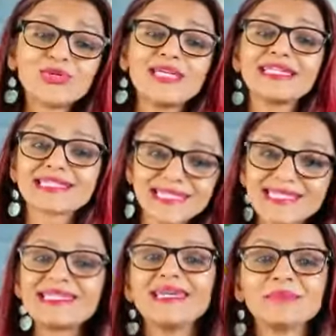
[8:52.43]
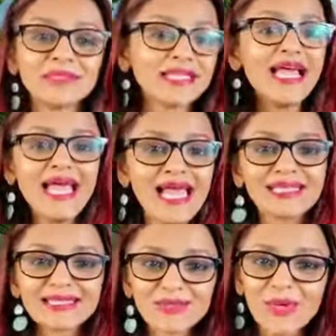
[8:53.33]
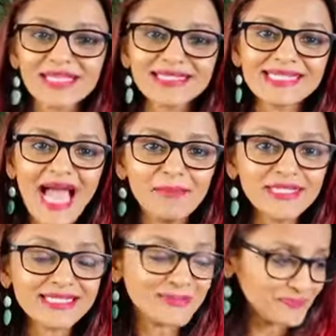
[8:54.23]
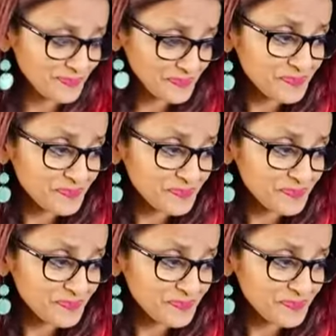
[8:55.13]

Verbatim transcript: create sustainable health and wellness habits.